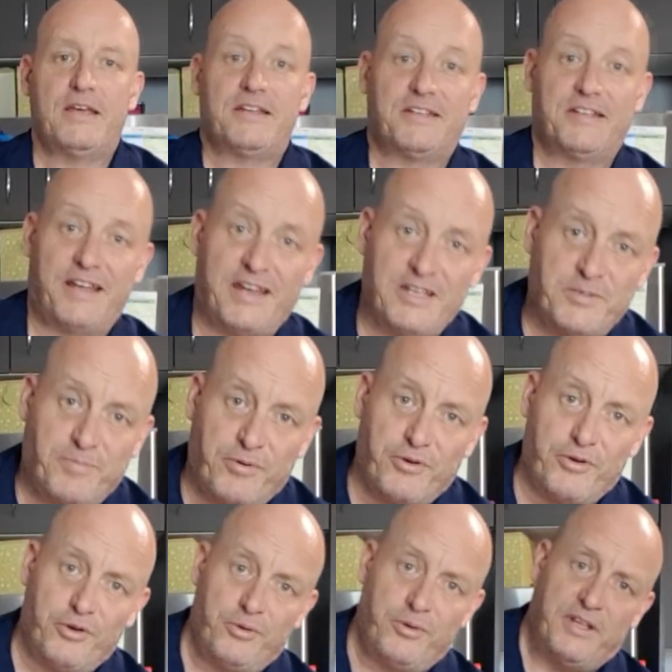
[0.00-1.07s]
Today's
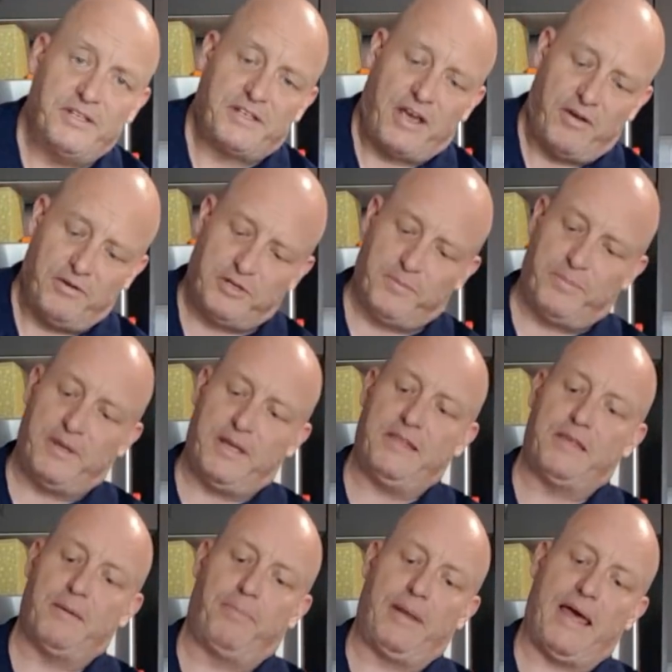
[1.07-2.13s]
brew is going to
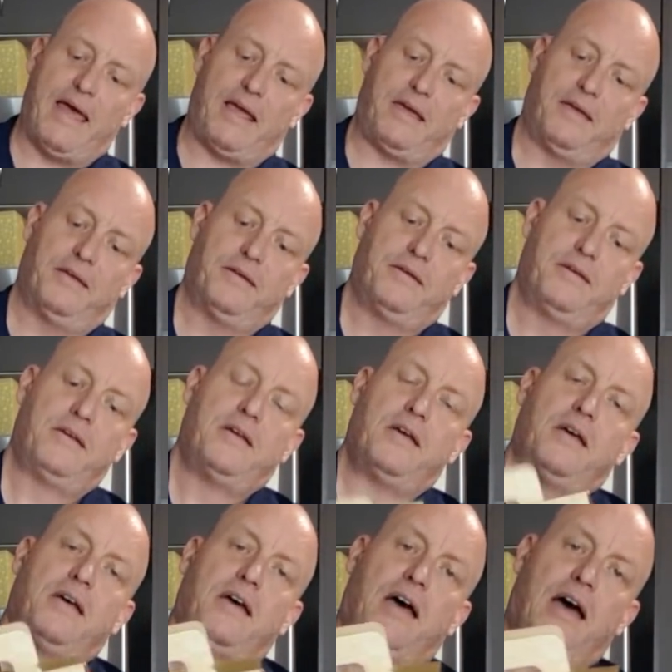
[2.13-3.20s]
be the black
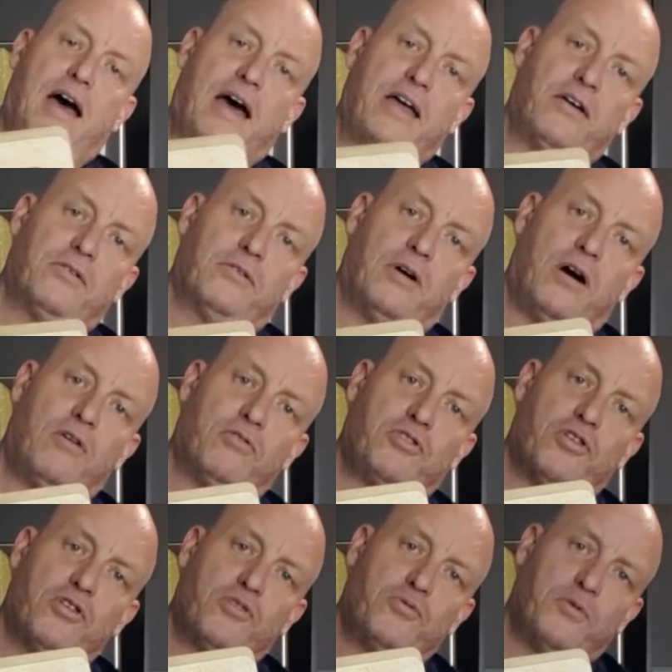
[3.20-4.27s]
ale,
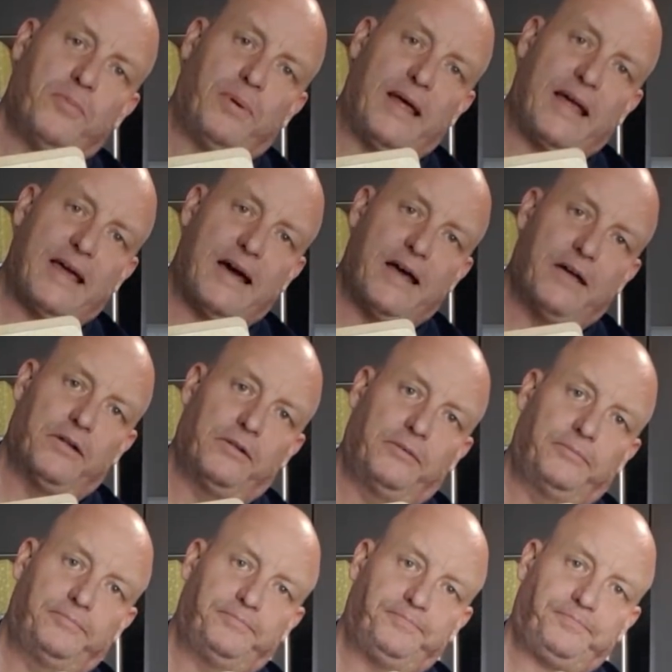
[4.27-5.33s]
Old Conkerwood Black
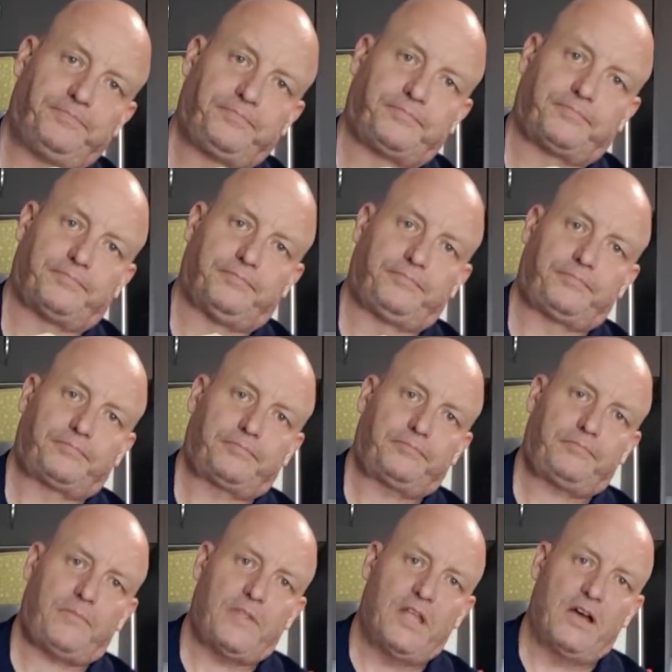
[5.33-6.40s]
Ale.
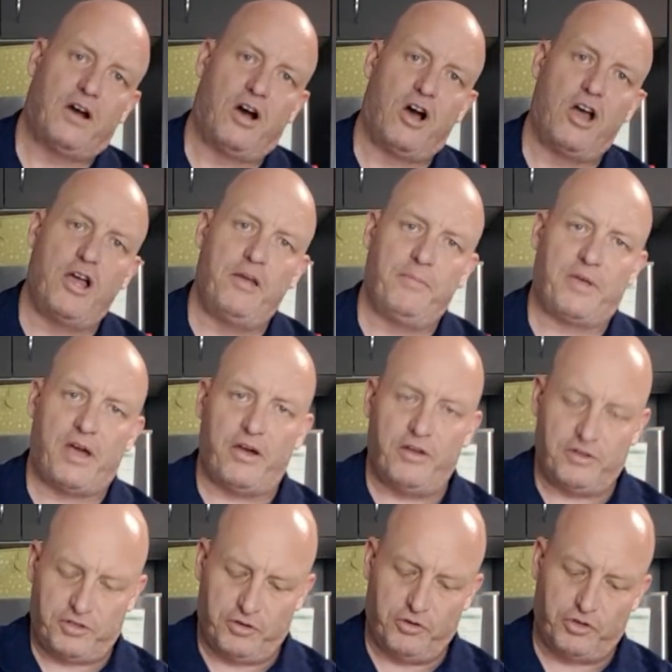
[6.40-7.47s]
I am
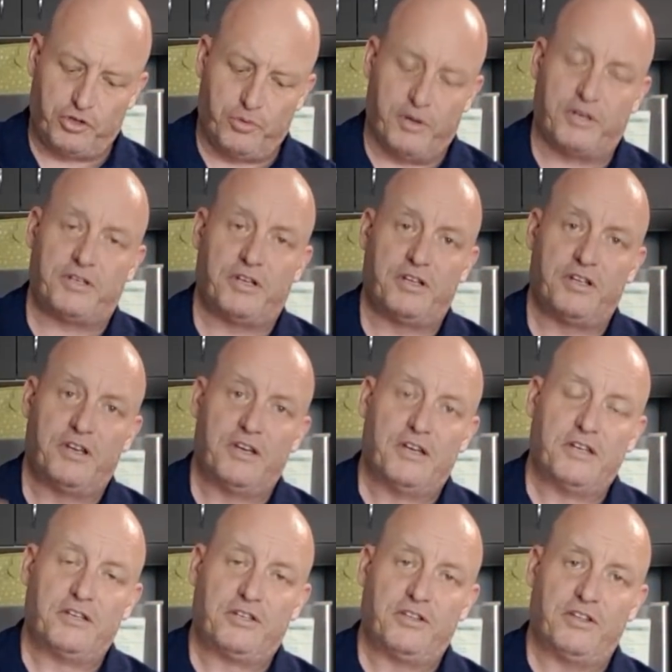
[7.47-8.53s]
going to do it
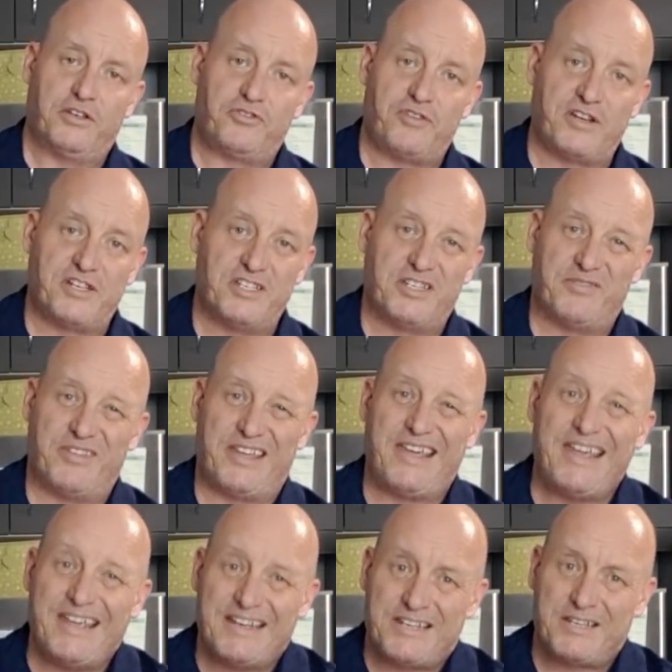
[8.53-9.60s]
to the instructions of the
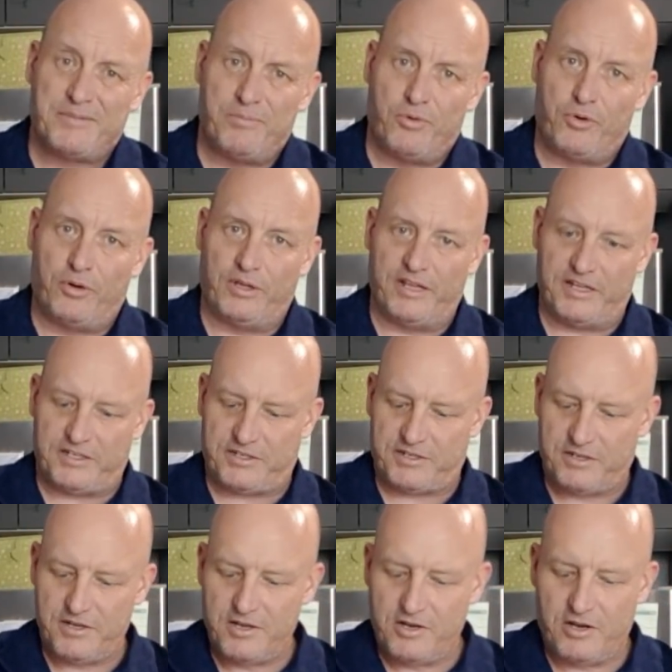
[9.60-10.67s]
kit, more or
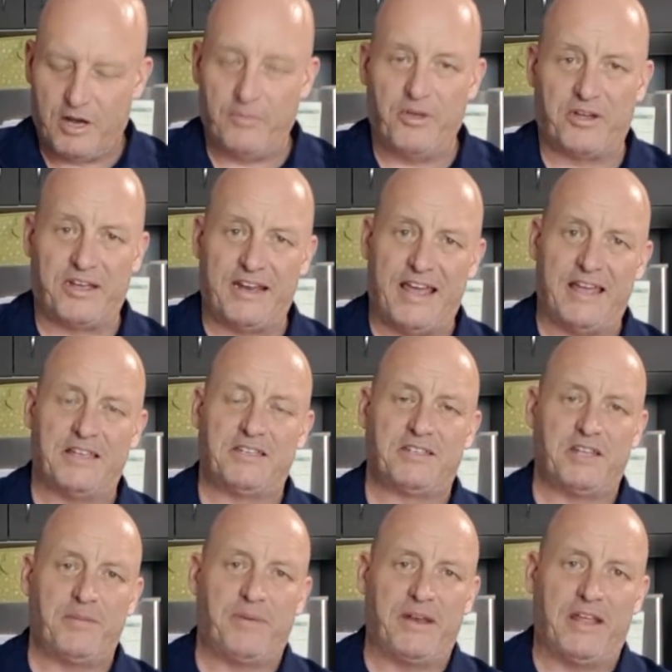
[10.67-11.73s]
less. I'm not going to
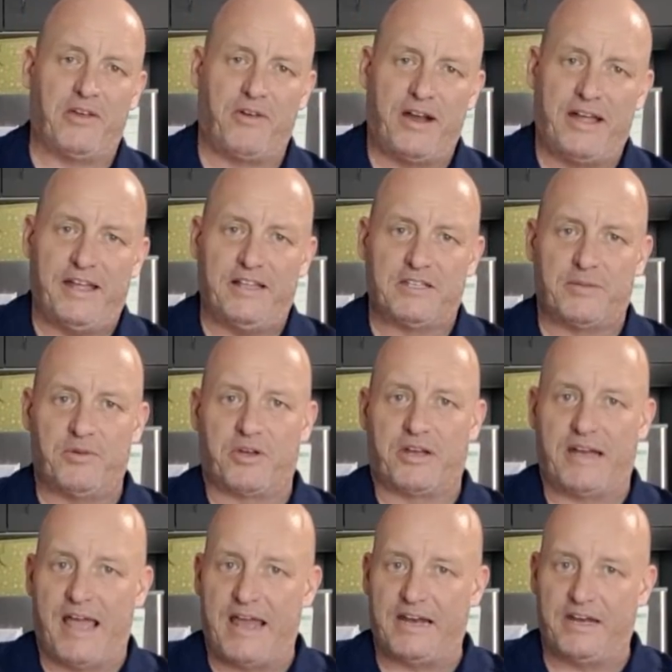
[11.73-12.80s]
steep any grains, I'm not
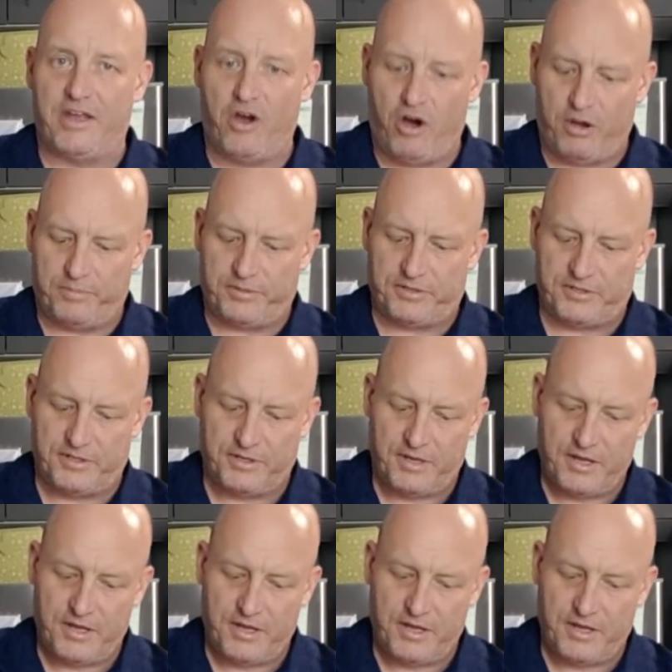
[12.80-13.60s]
going to add any hops.